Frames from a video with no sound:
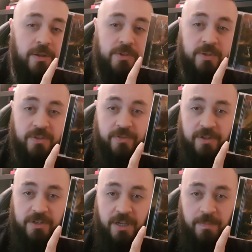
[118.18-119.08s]
out in
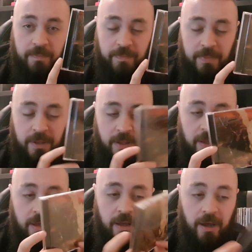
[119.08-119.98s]
2013.
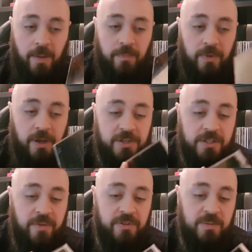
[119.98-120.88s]
I
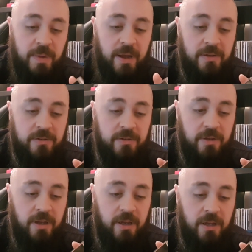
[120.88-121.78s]
discovered this band
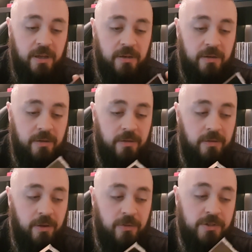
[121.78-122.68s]
in
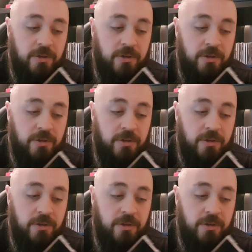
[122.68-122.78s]
a not